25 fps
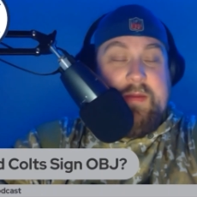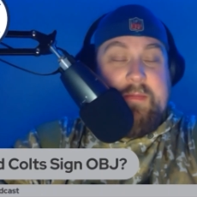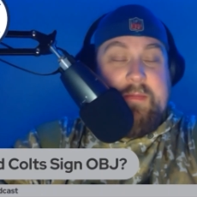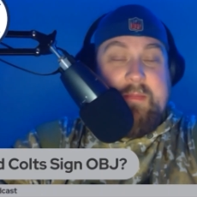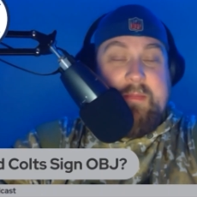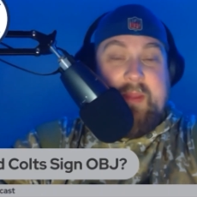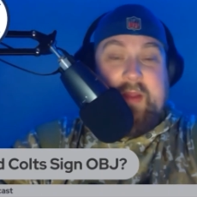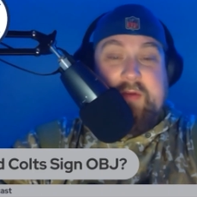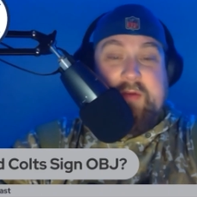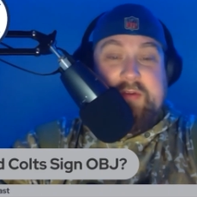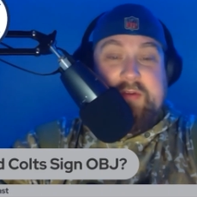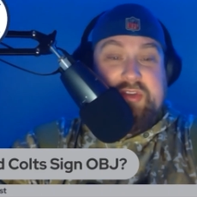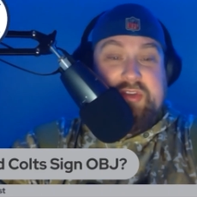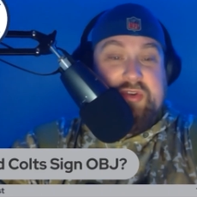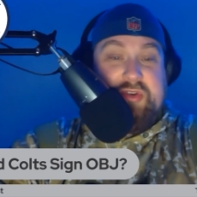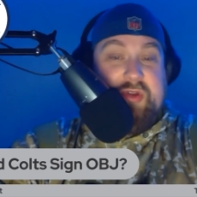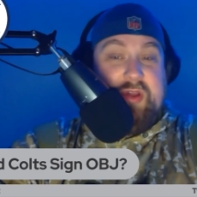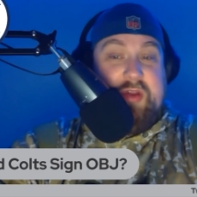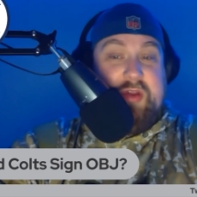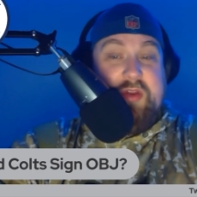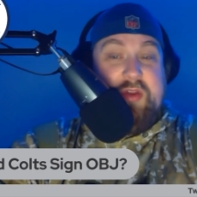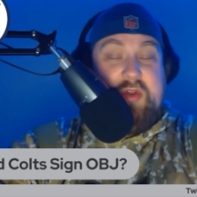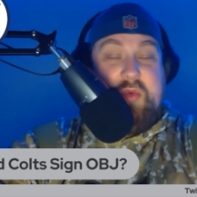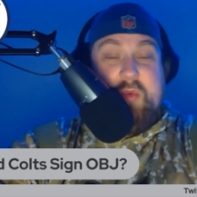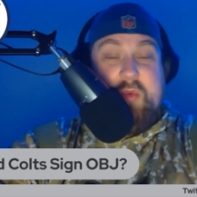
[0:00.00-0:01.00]
Michael
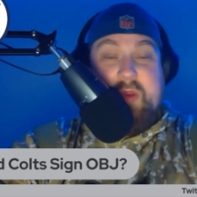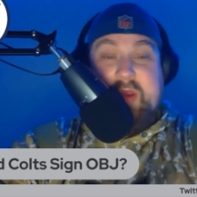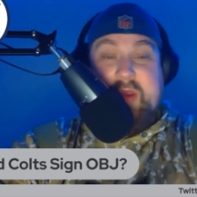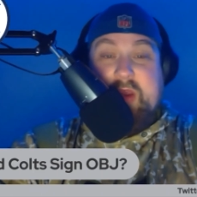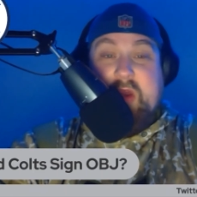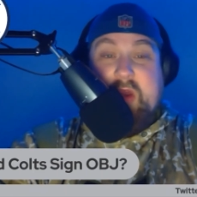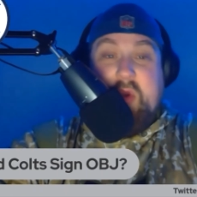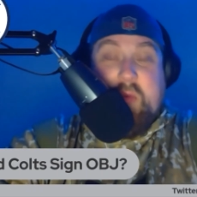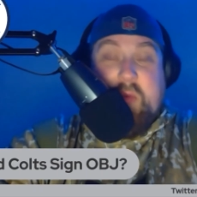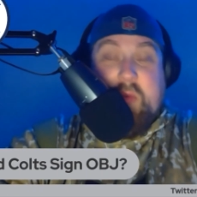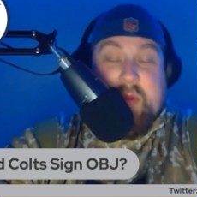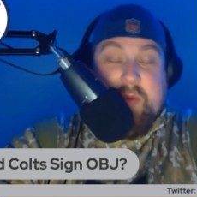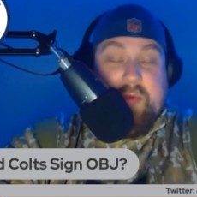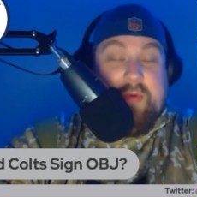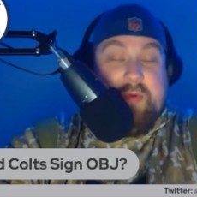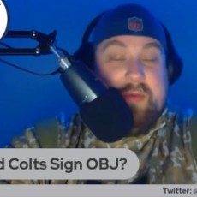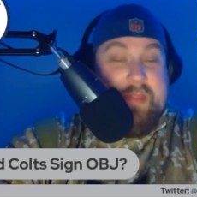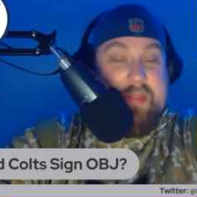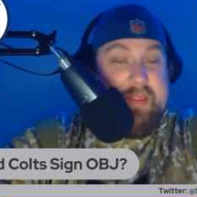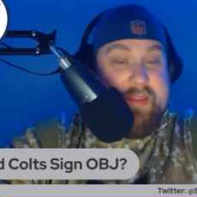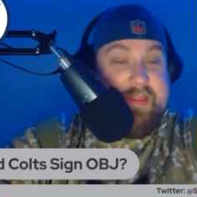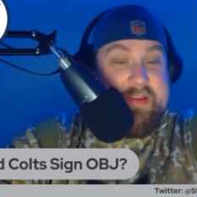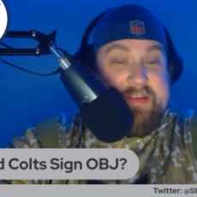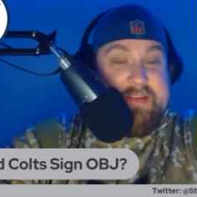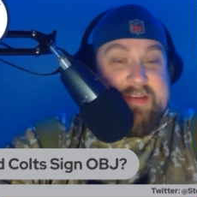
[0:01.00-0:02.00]
Strachan, who we know we were
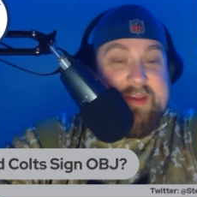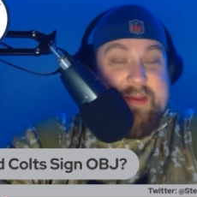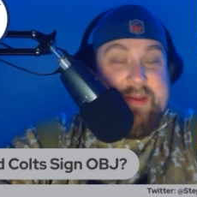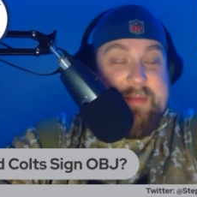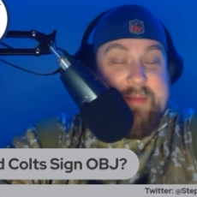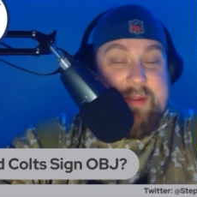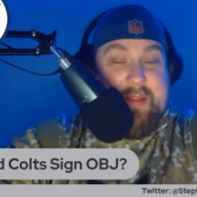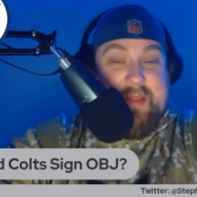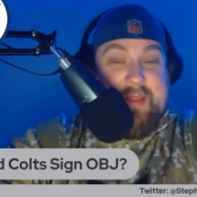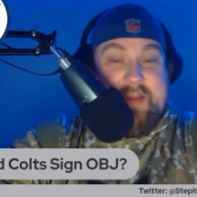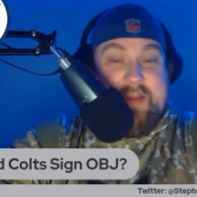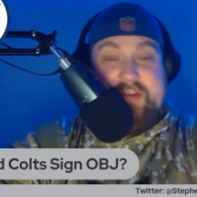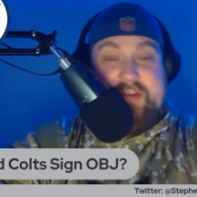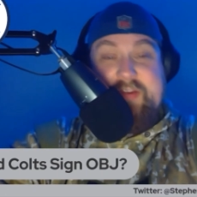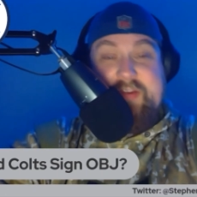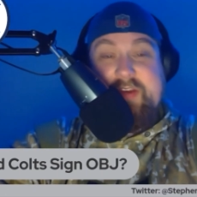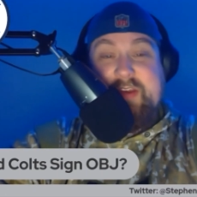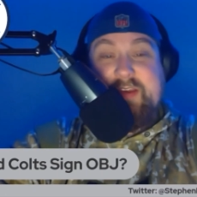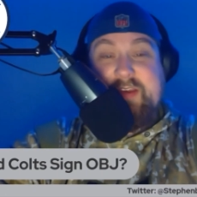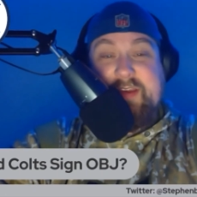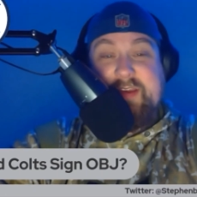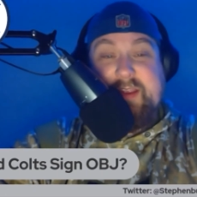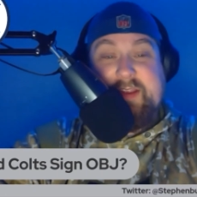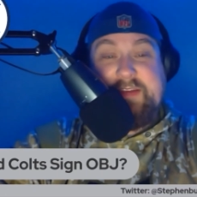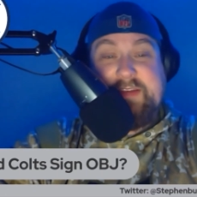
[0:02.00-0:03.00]
really excited about last year,
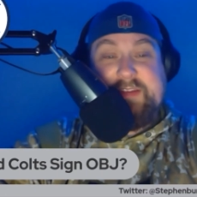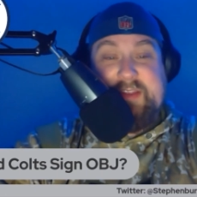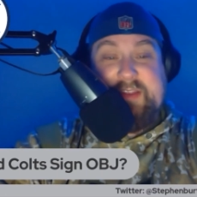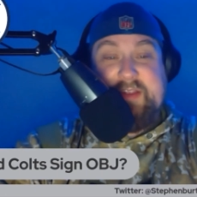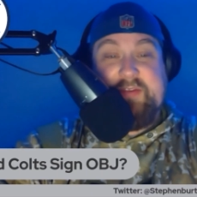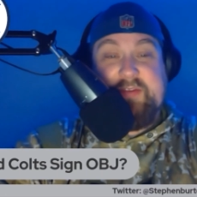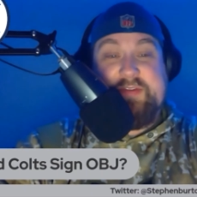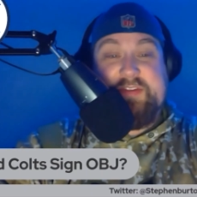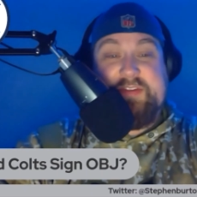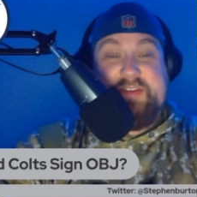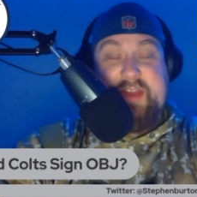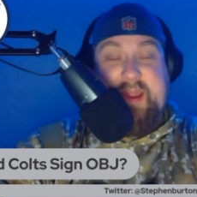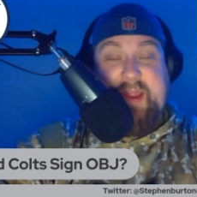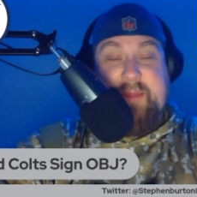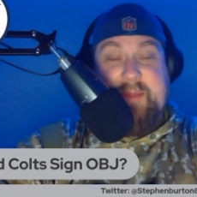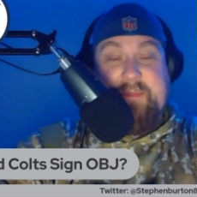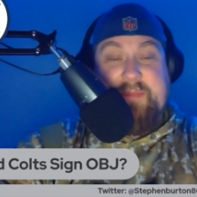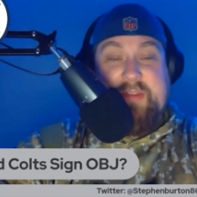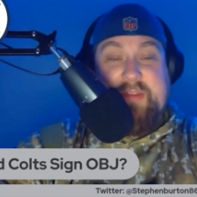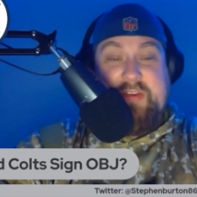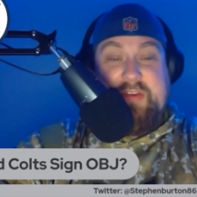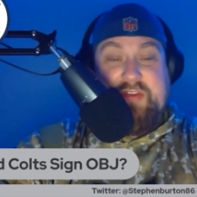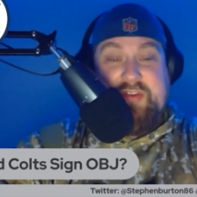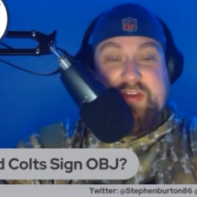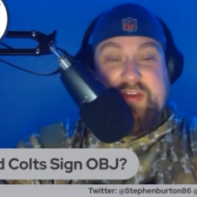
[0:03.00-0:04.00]
didn't take a single snap
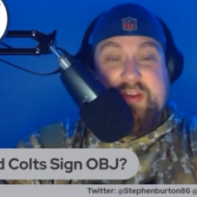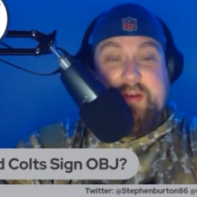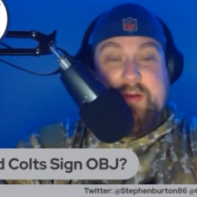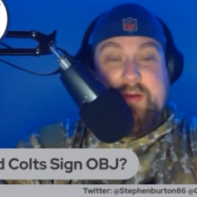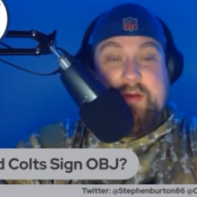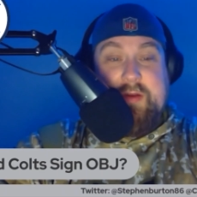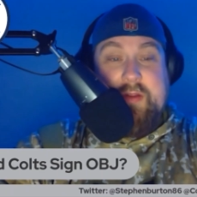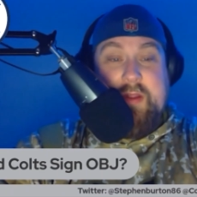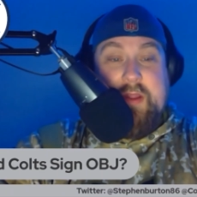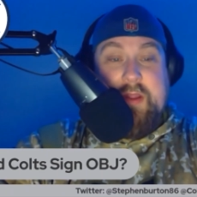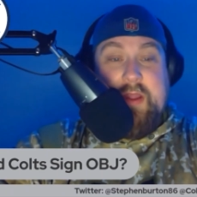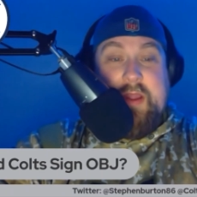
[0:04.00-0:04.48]
this year.